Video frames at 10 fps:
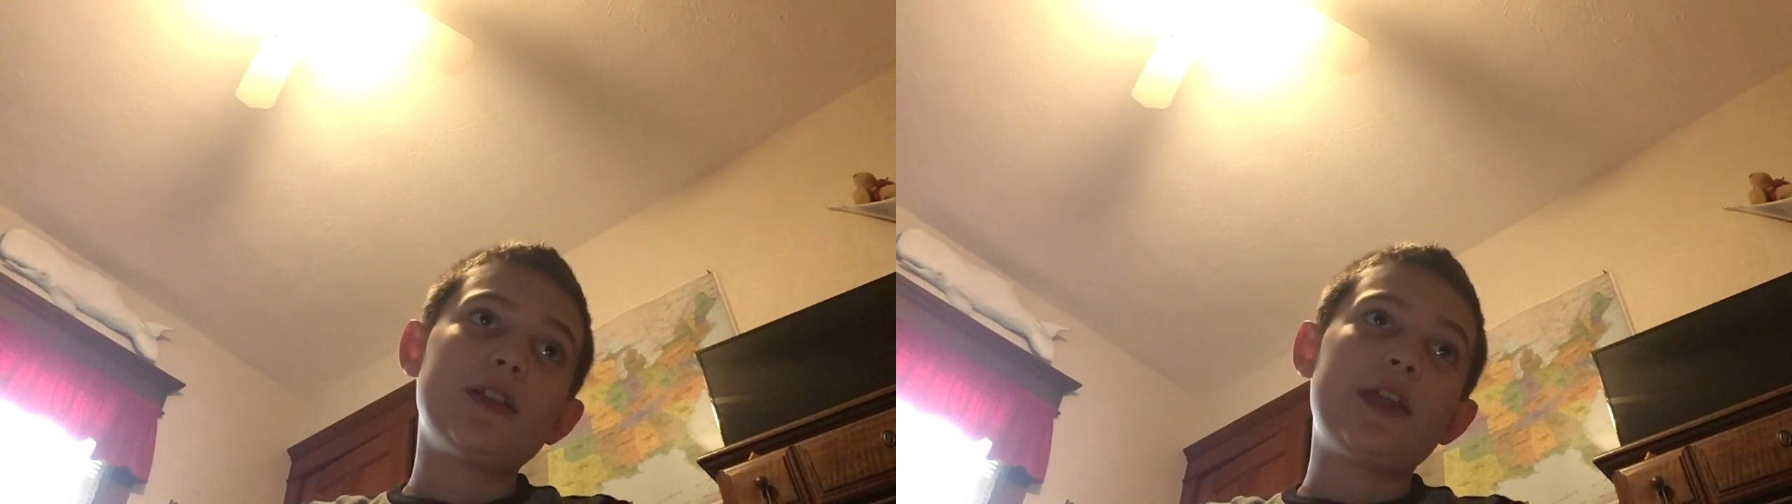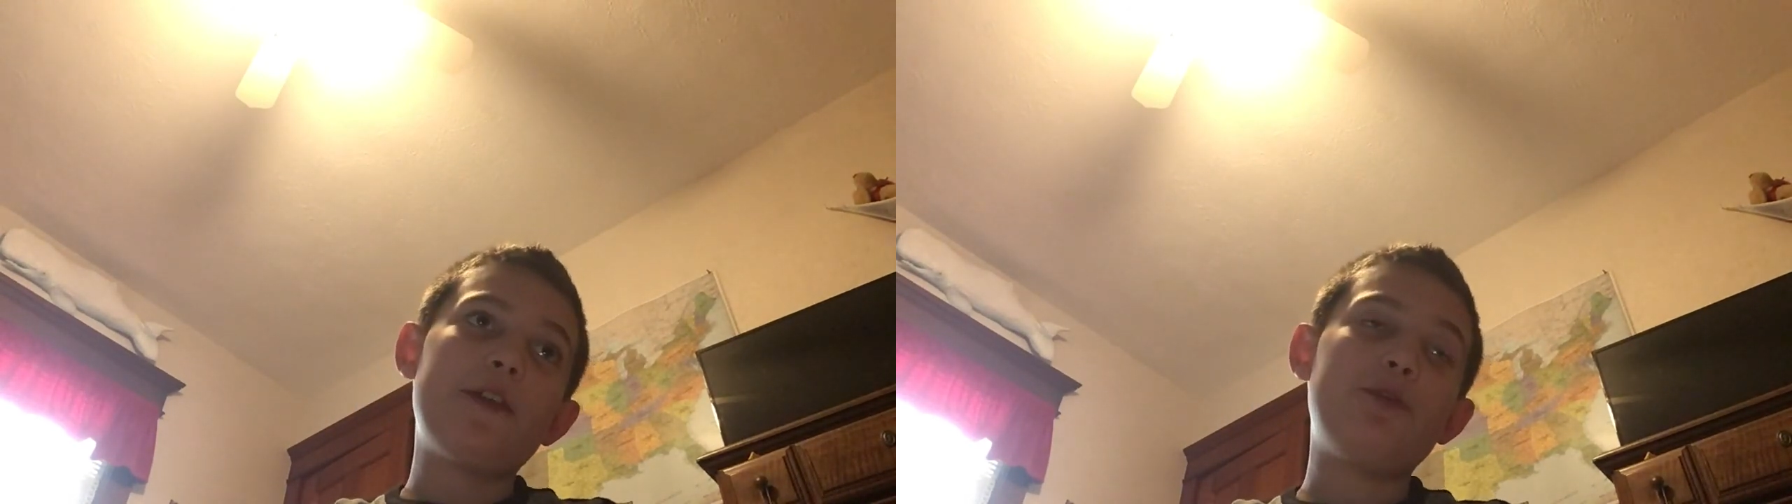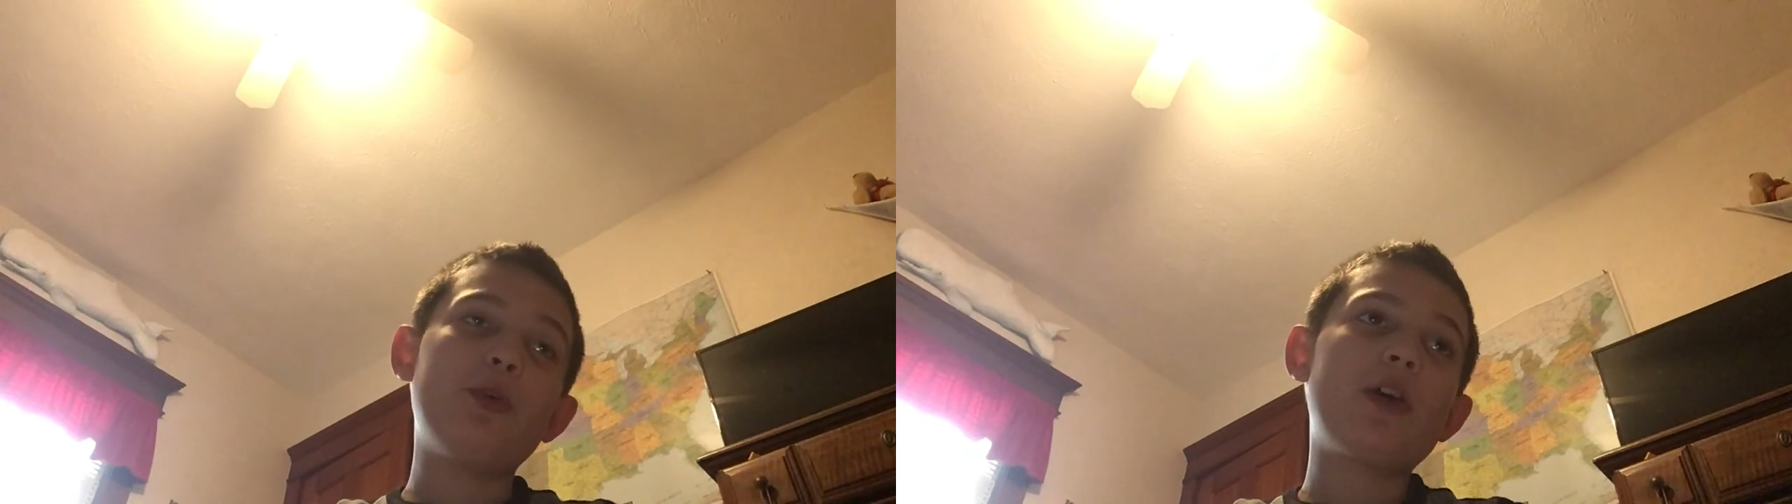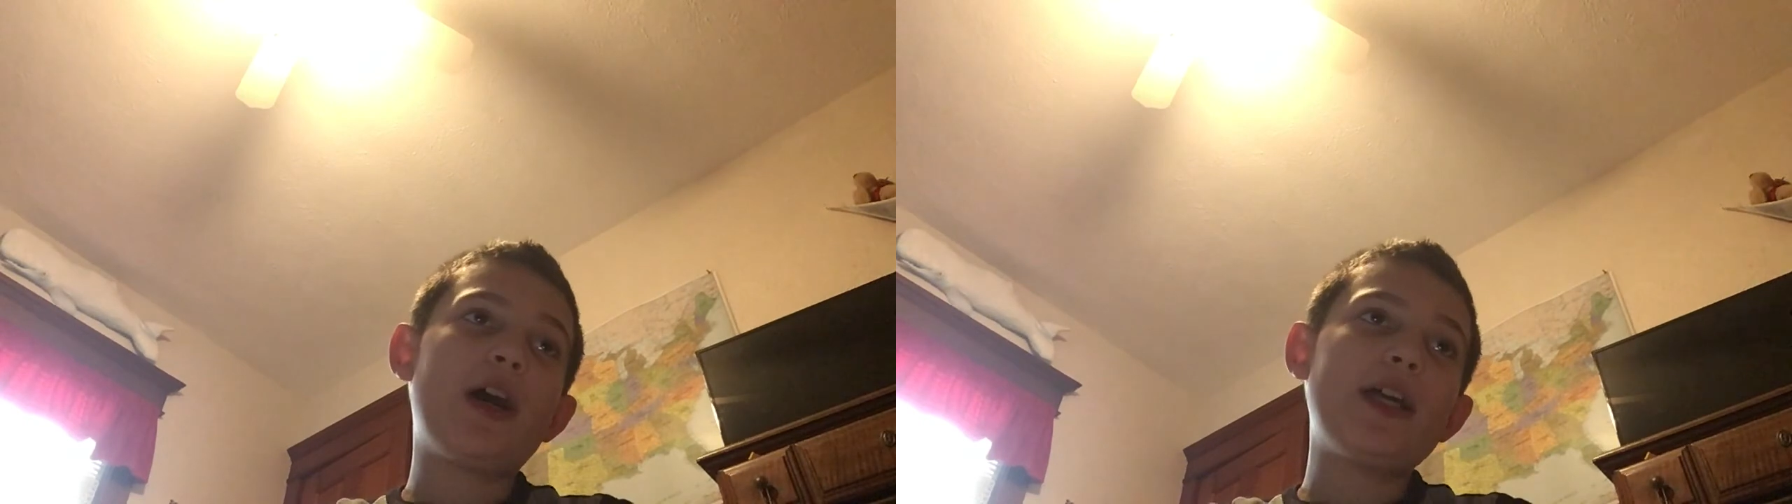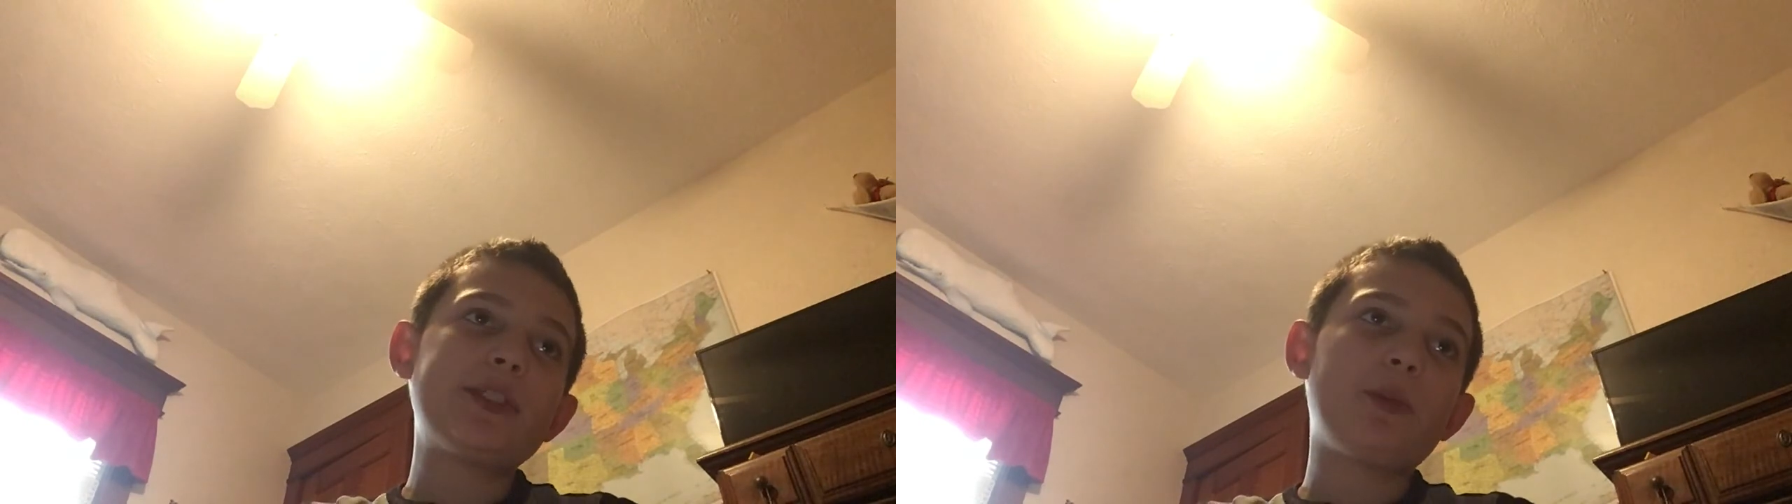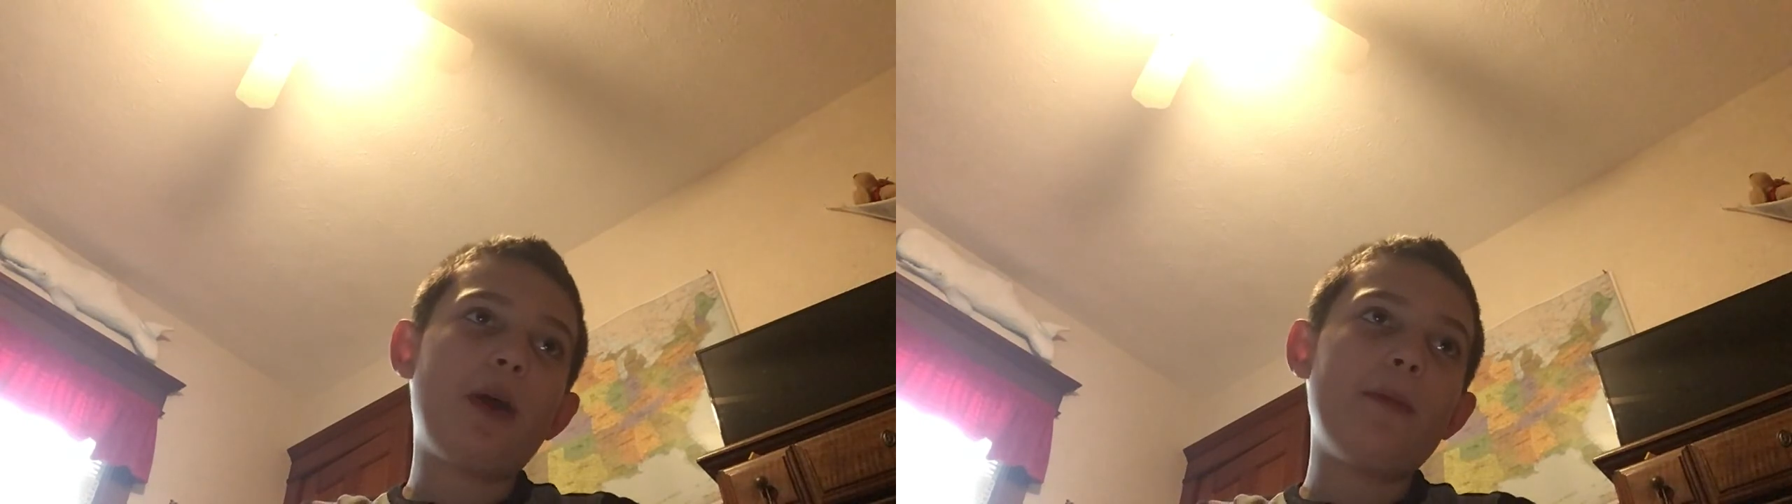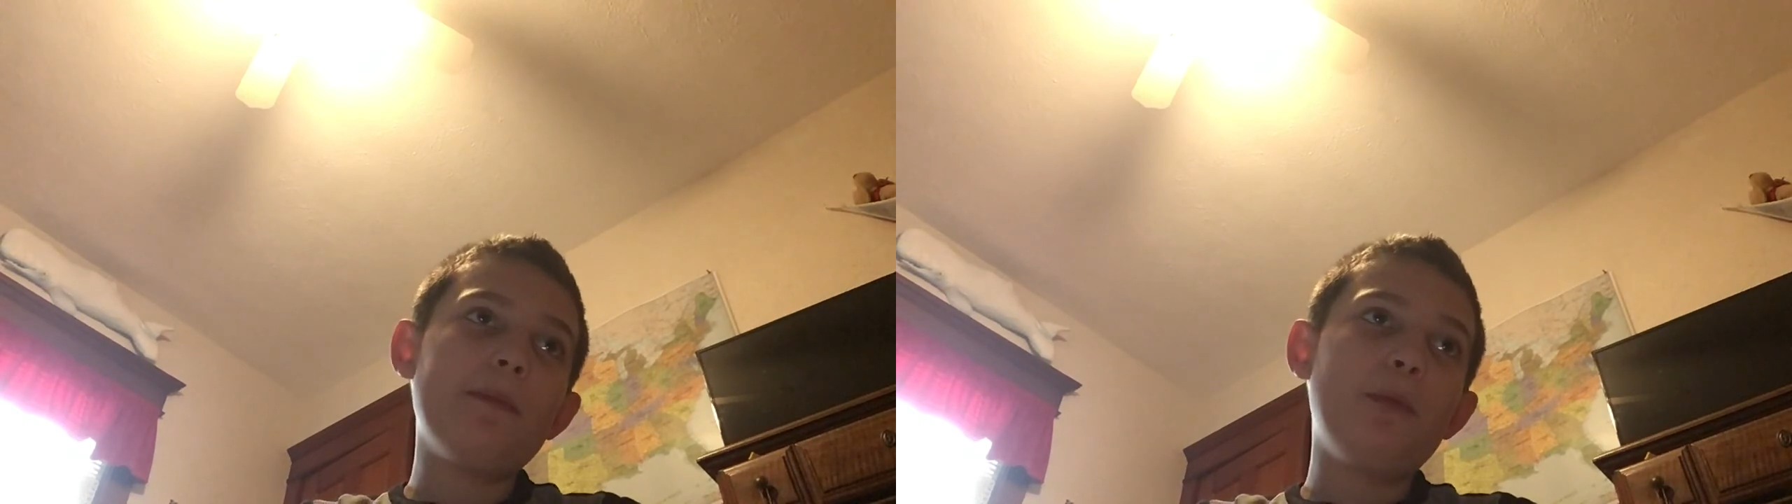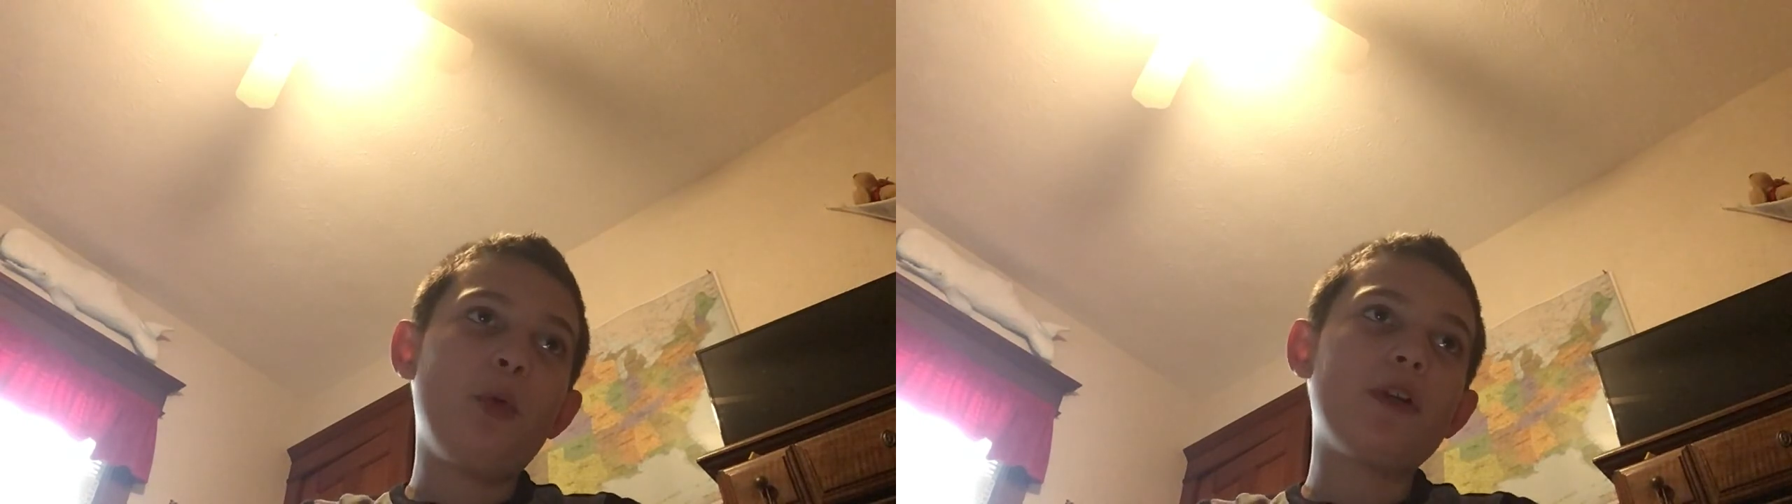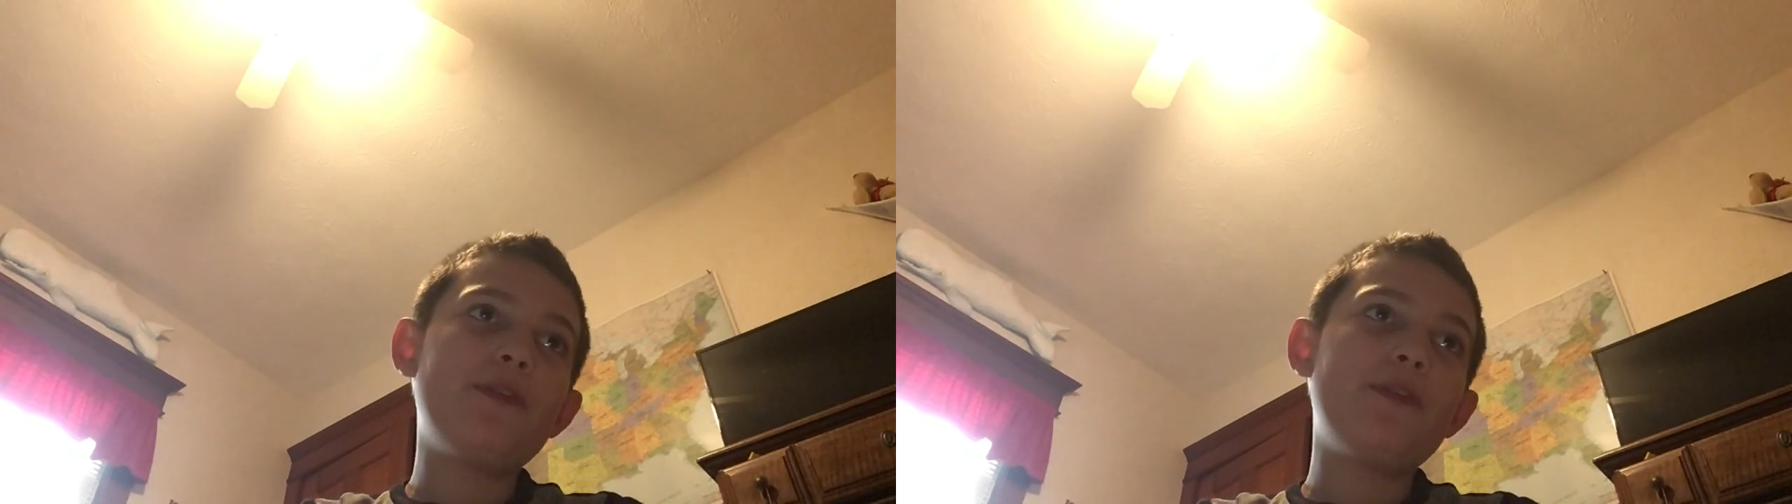if you guys want more